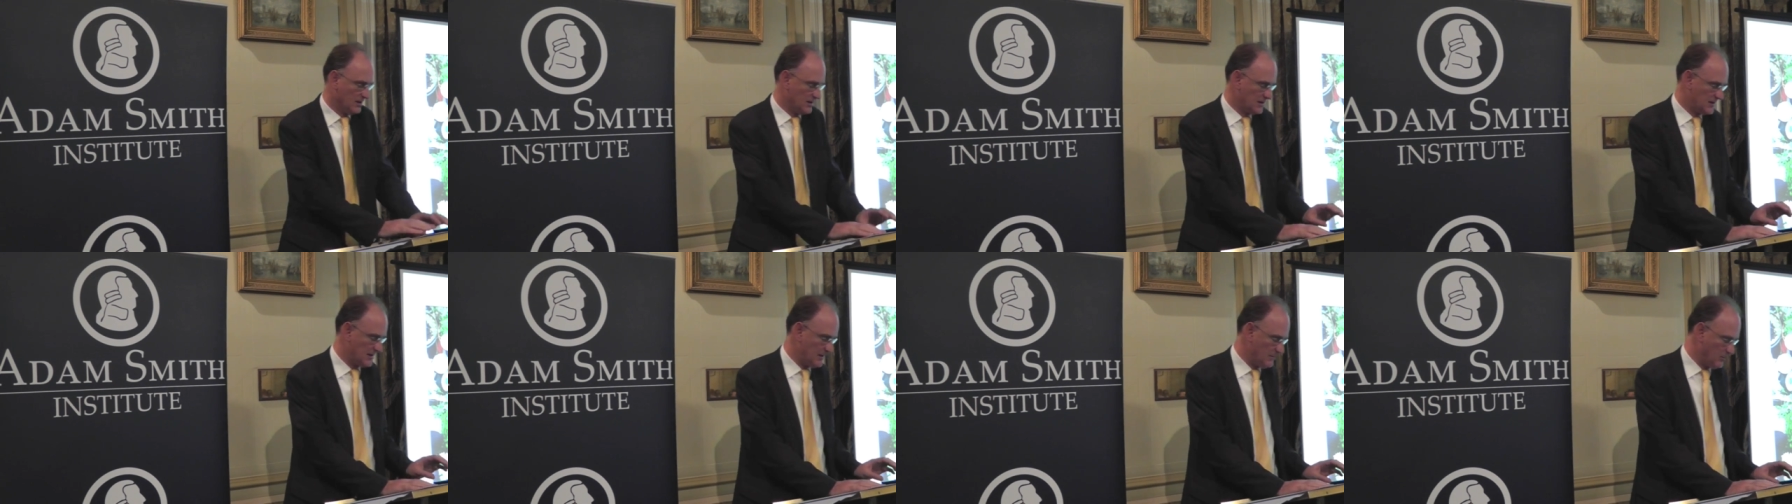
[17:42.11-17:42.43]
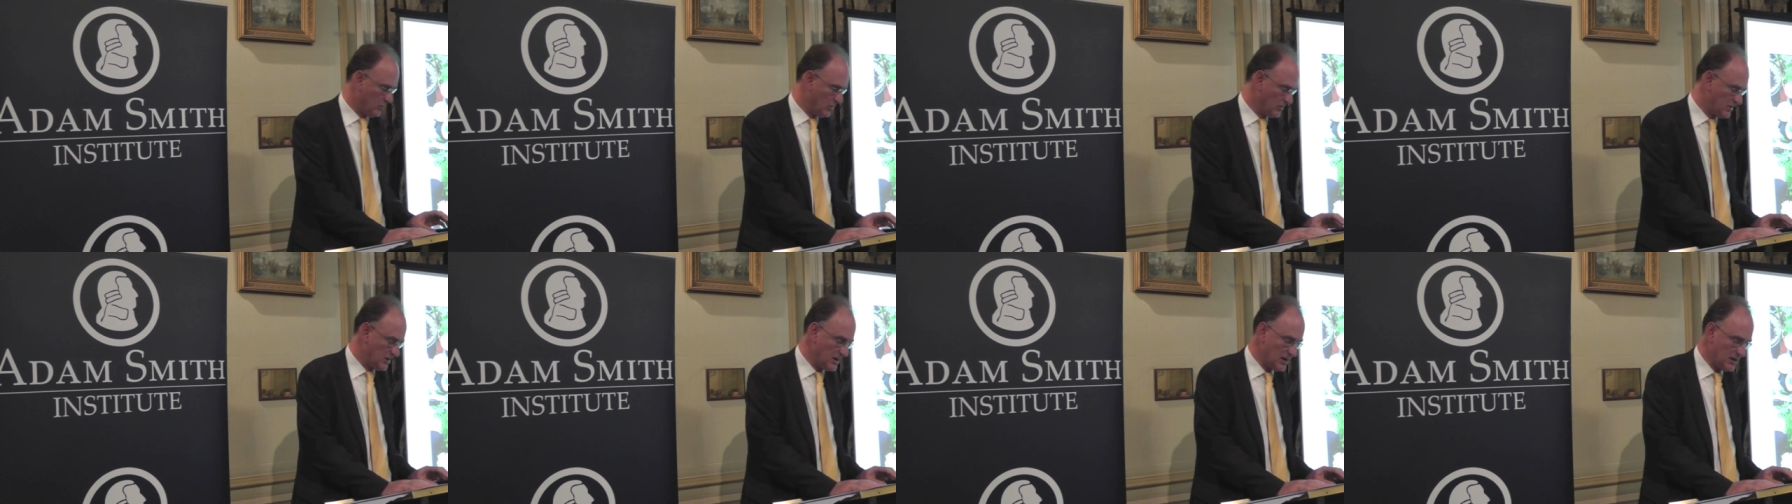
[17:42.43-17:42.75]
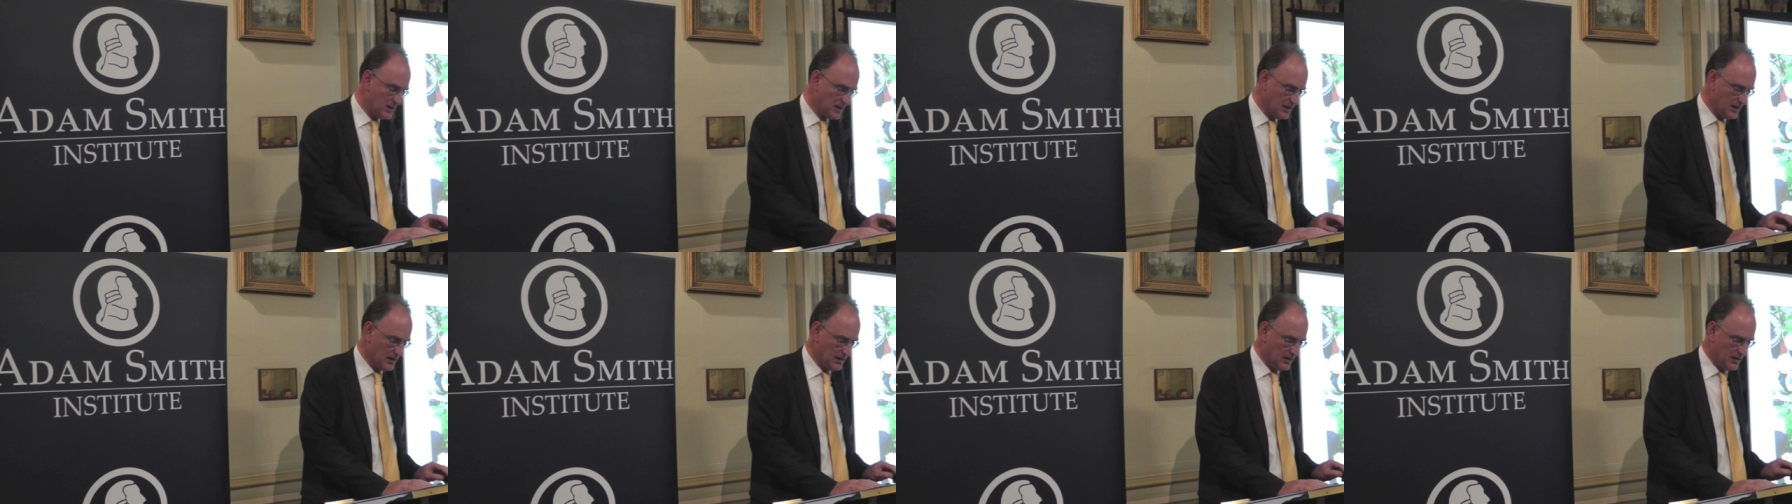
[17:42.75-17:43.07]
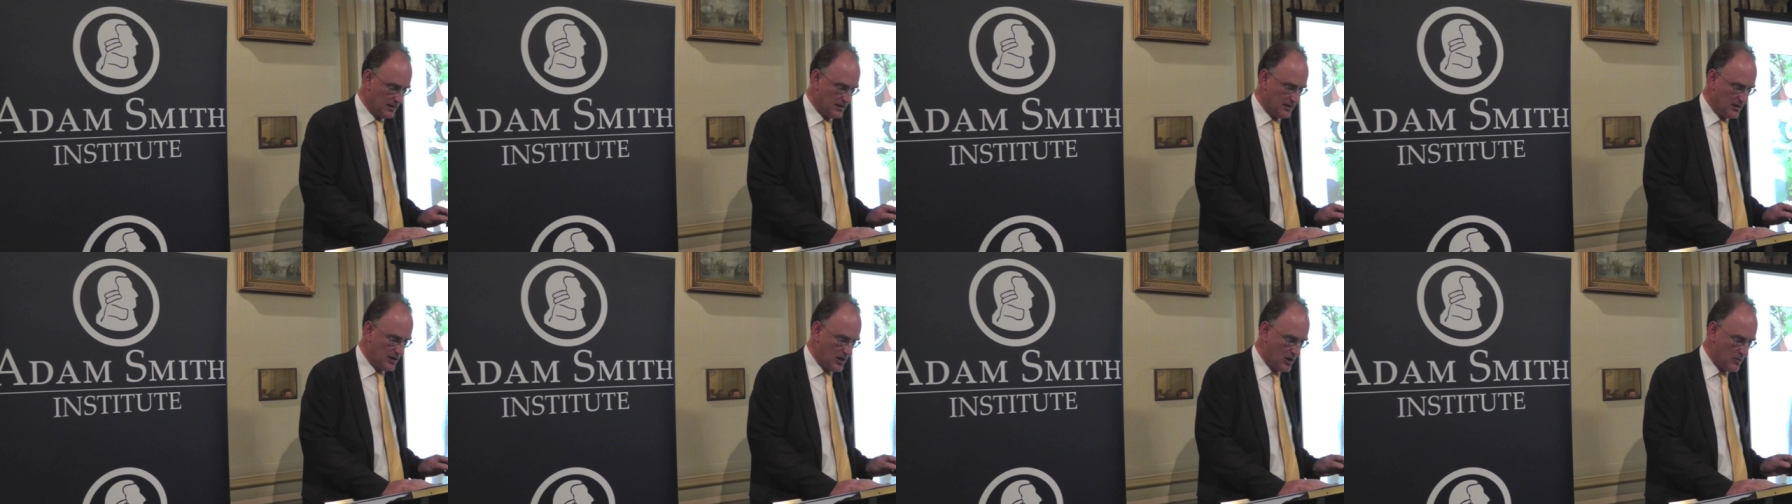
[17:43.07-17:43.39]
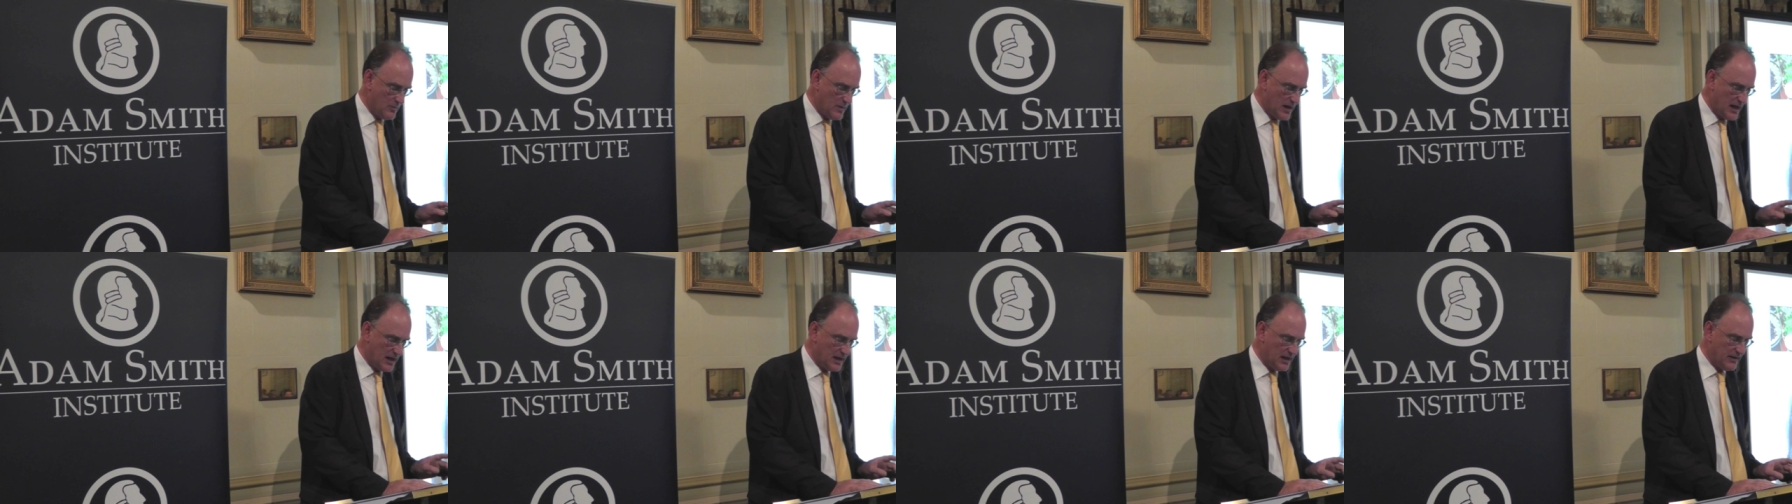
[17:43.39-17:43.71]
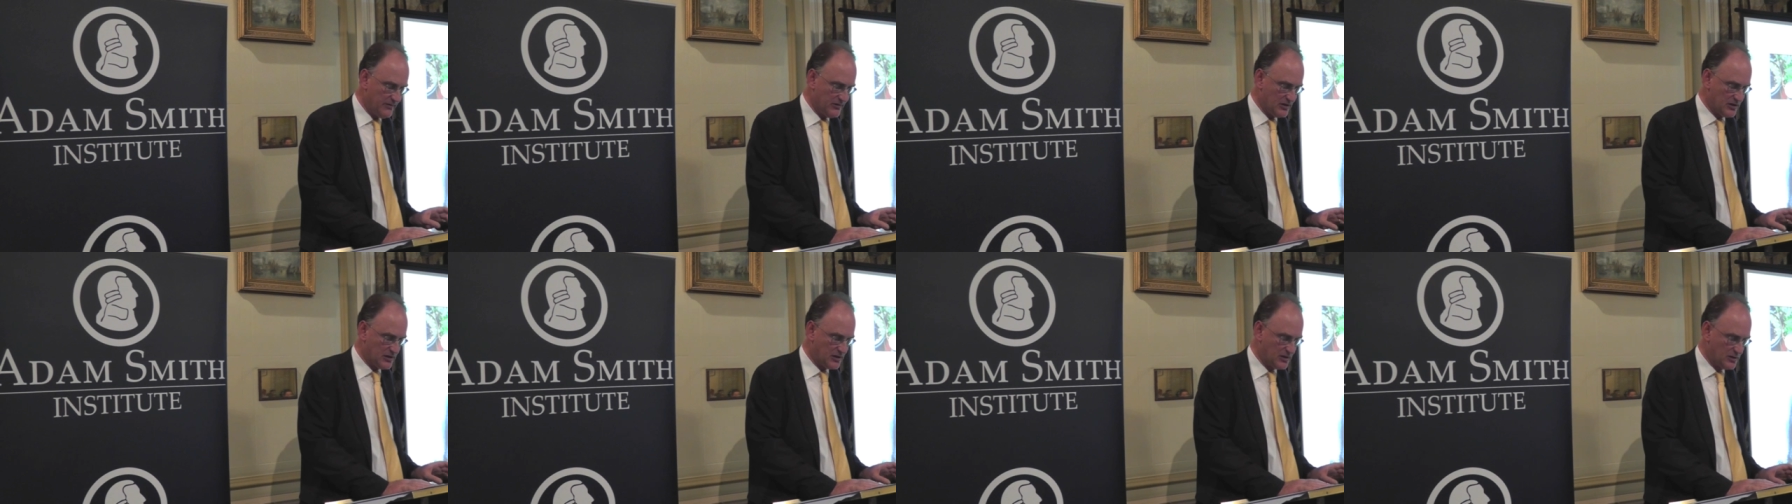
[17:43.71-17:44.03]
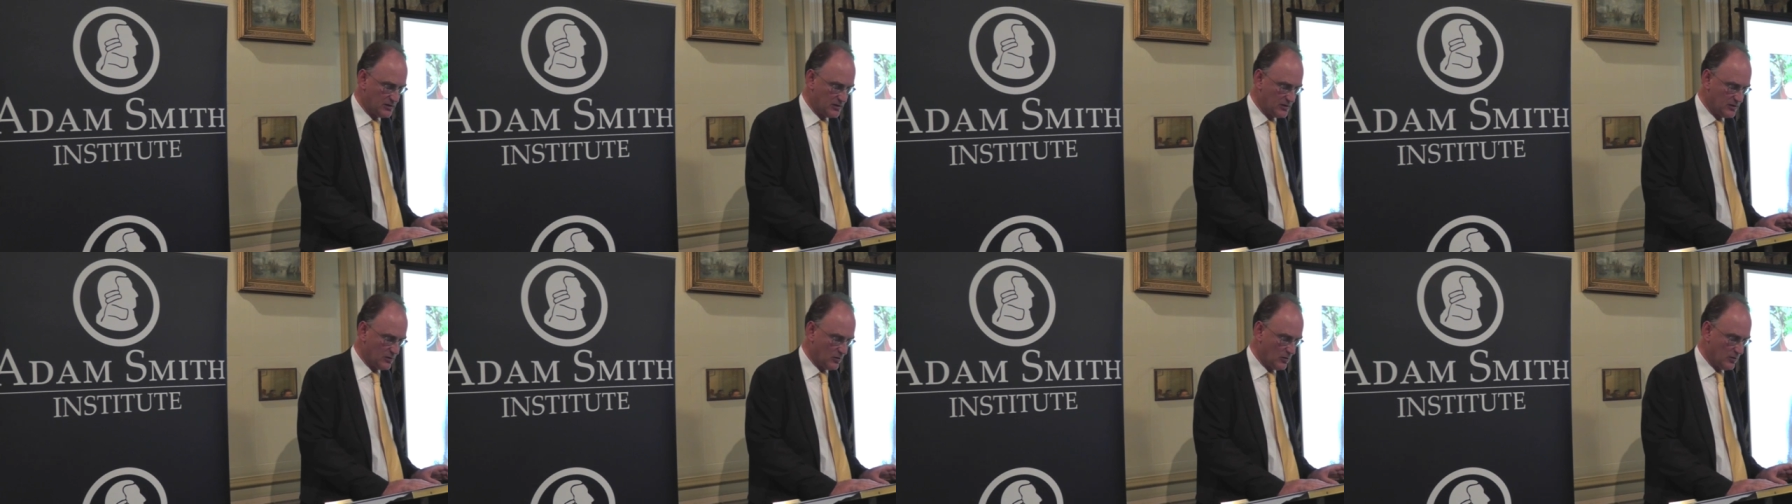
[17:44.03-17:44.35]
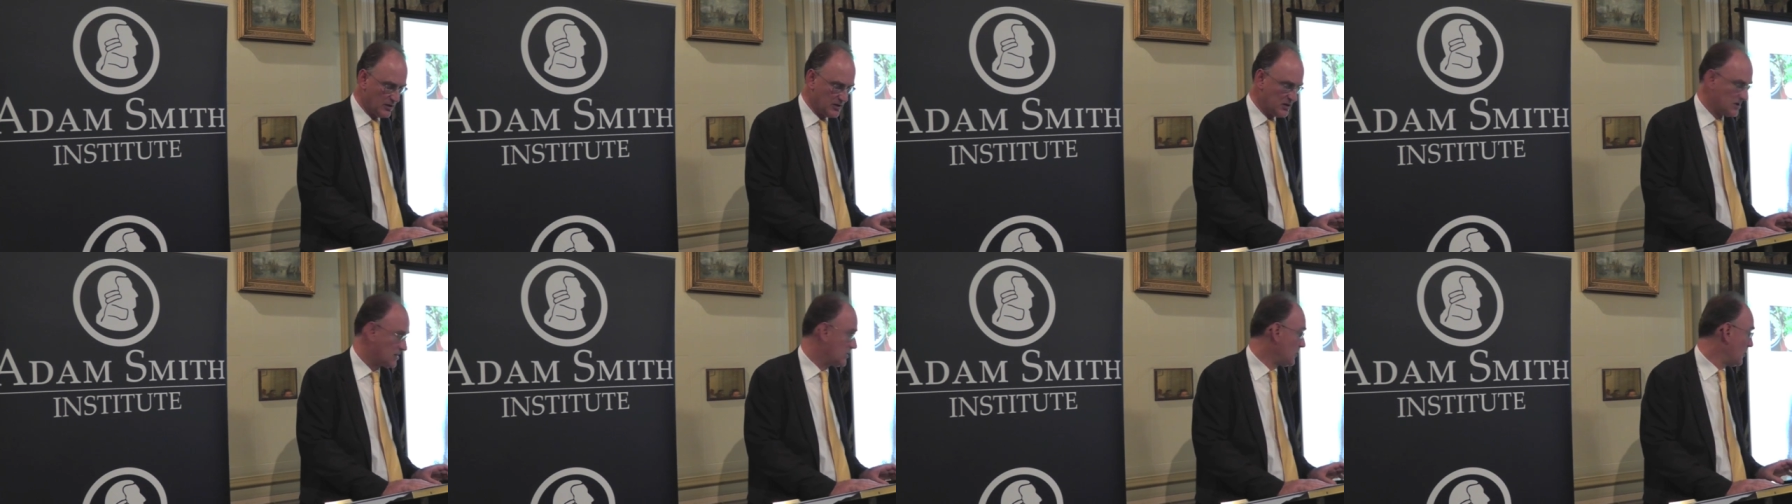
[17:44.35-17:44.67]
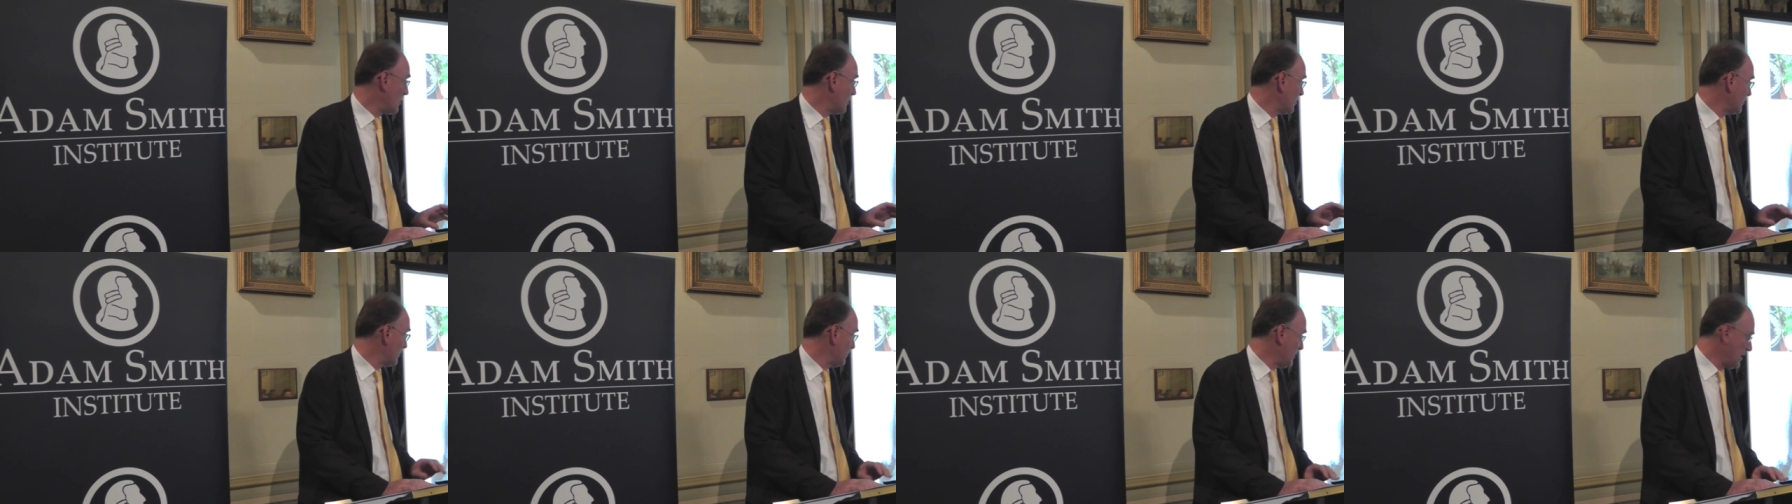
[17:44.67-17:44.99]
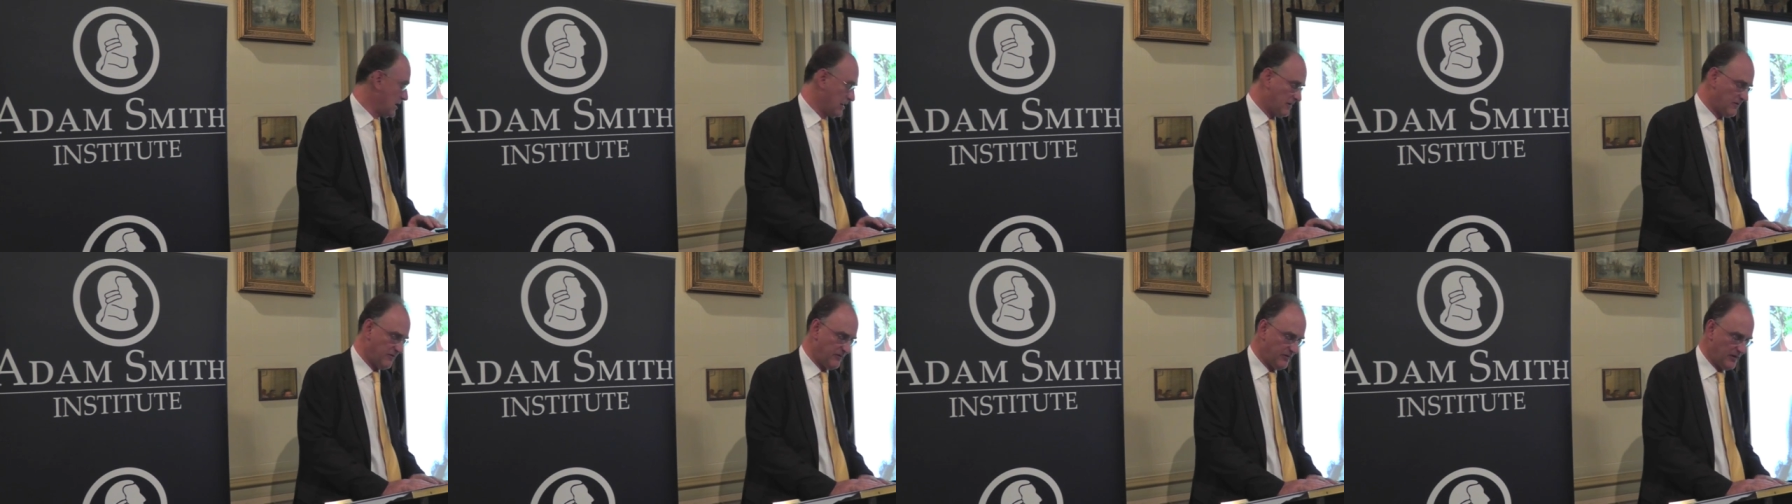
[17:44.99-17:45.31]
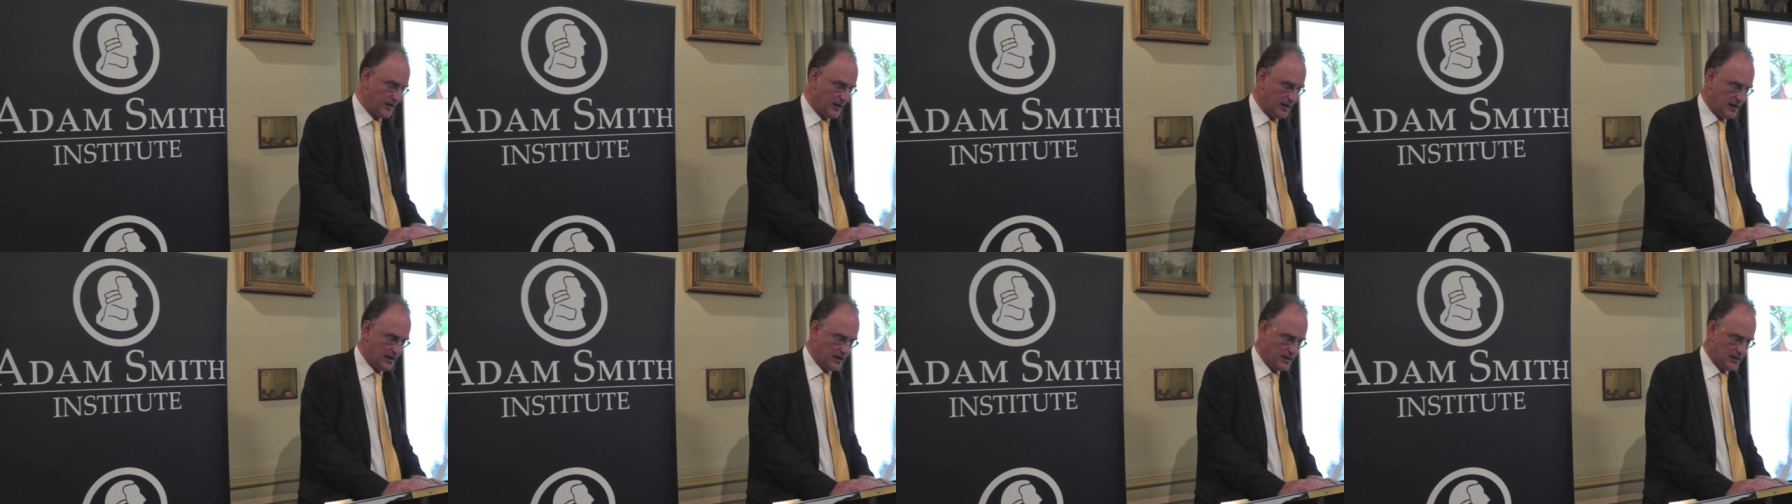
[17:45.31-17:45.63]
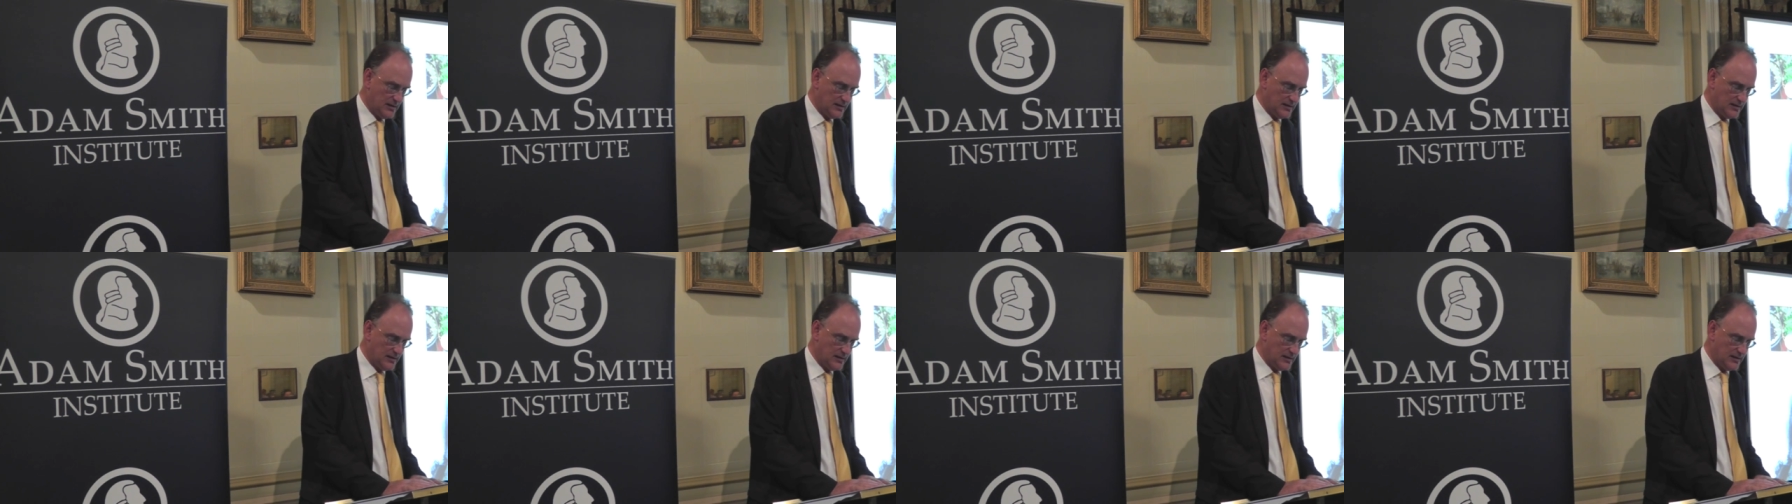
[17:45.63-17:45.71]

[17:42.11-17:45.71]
As he put it, no man ever saw a dog make fair